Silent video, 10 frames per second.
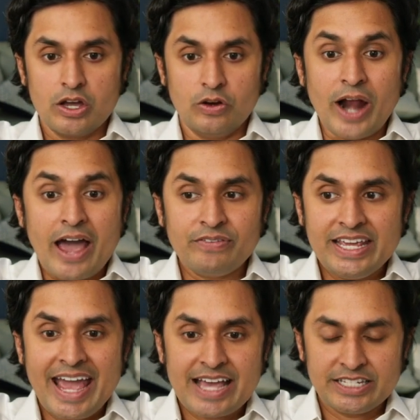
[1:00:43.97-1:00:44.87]

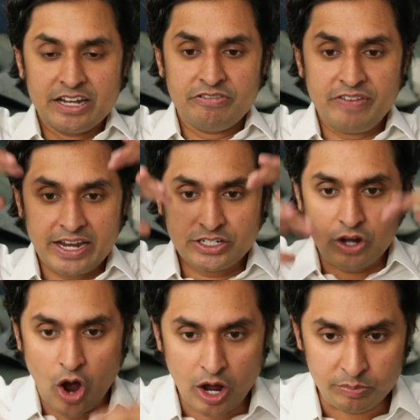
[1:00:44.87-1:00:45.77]
gravity has an effect
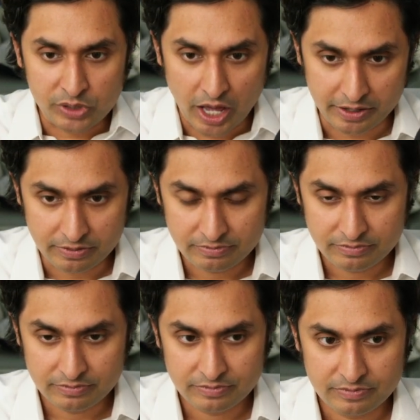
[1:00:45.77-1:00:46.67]
on blood,
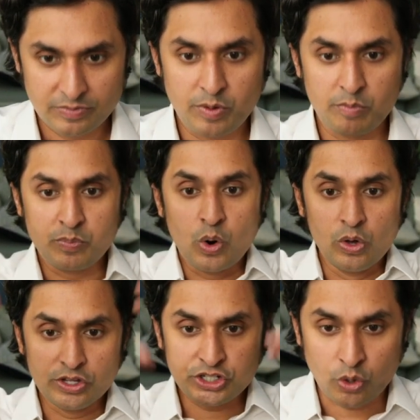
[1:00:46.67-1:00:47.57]

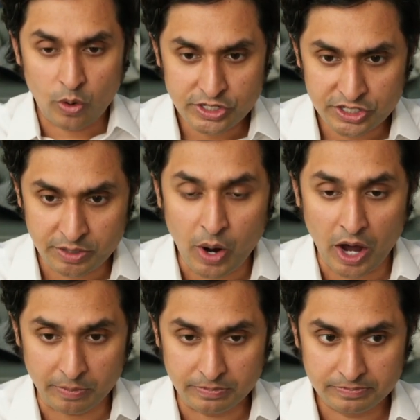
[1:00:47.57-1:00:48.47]
pulls towards the
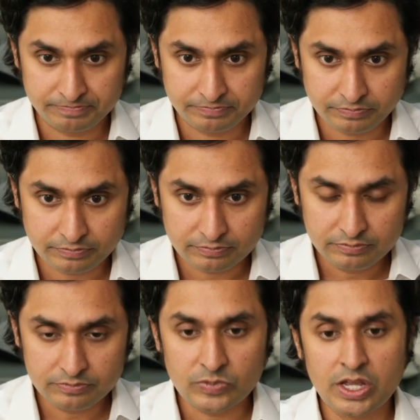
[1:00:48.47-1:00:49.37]
bottom.
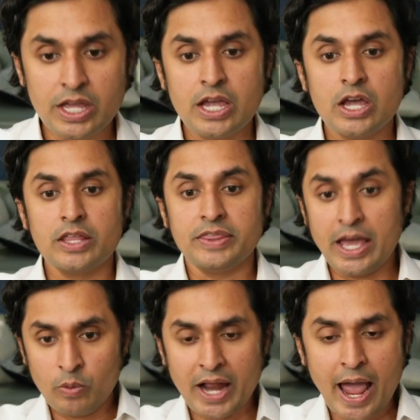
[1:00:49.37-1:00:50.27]

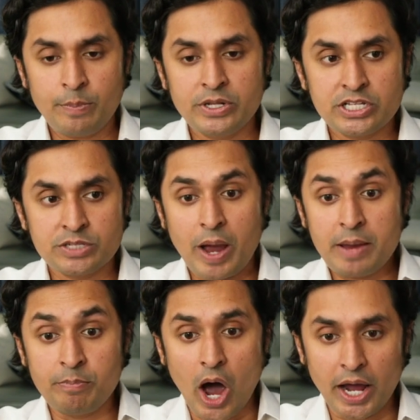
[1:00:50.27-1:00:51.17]
Then what happens is my
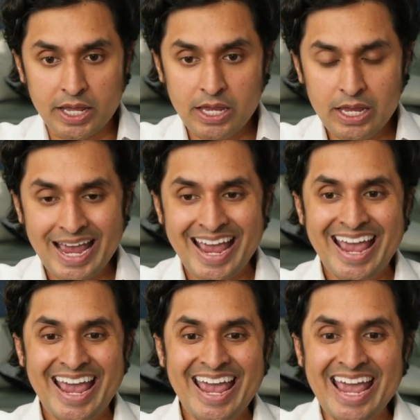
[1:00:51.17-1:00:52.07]
body
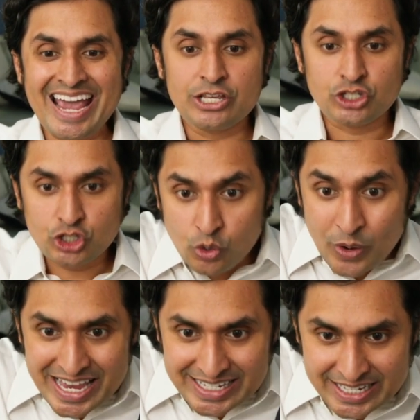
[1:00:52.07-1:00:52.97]

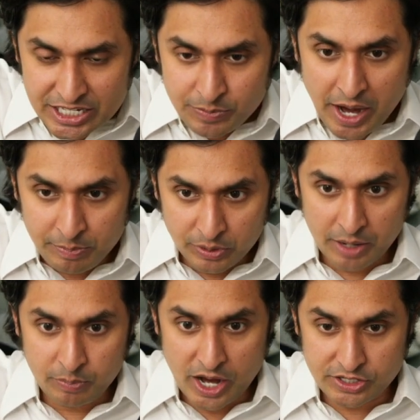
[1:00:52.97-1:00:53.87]
squeezes my
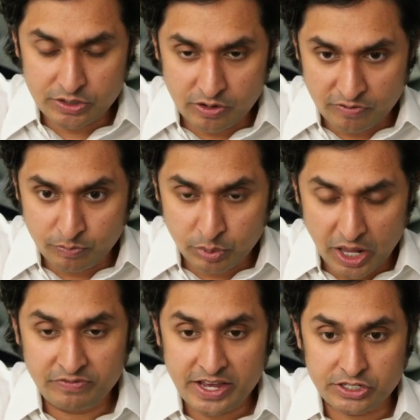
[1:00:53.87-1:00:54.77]
blood
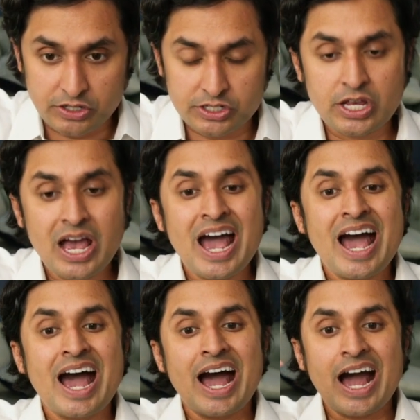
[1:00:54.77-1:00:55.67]
vessels,
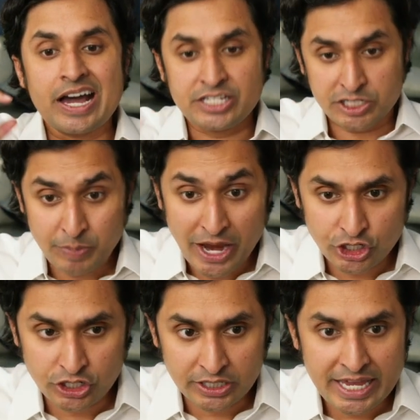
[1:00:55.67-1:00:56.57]

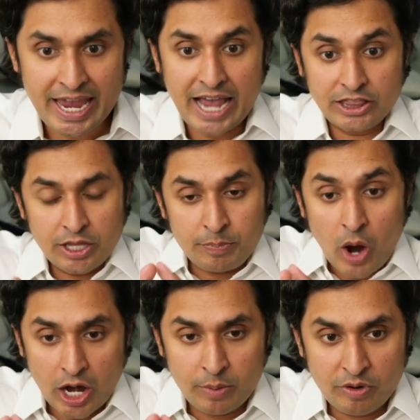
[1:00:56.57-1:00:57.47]
especially at the
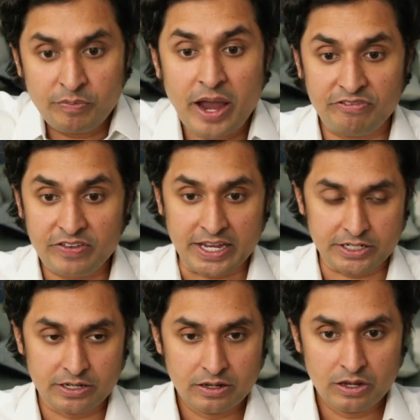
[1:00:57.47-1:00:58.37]
bottom of my feet.
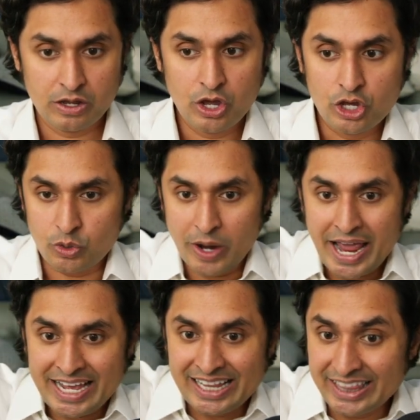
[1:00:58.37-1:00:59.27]
So when I
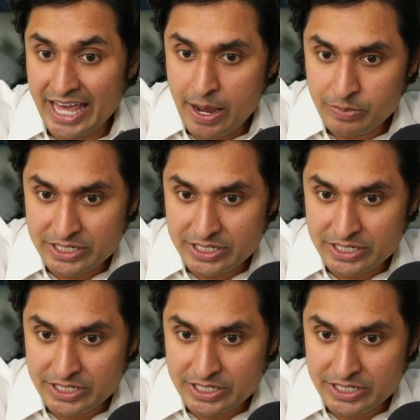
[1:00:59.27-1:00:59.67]
clamp